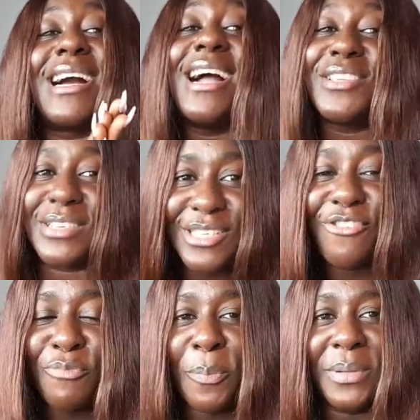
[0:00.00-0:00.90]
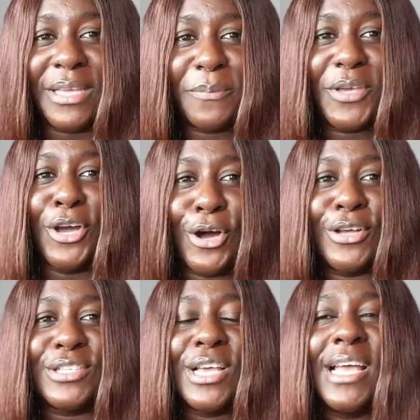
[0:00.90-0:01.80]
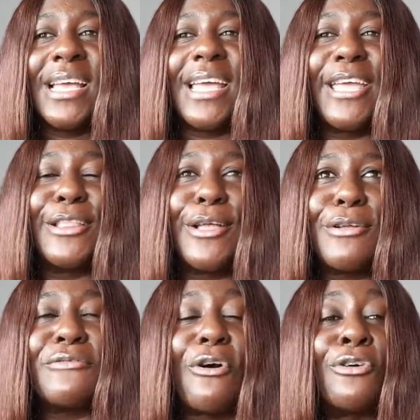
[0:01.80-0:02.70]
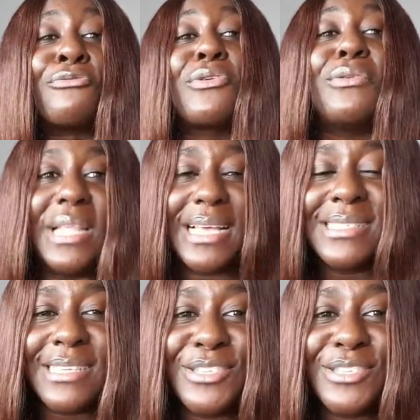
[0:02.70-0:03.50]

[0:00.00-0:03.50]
guard yourself properly because a lot of unrealness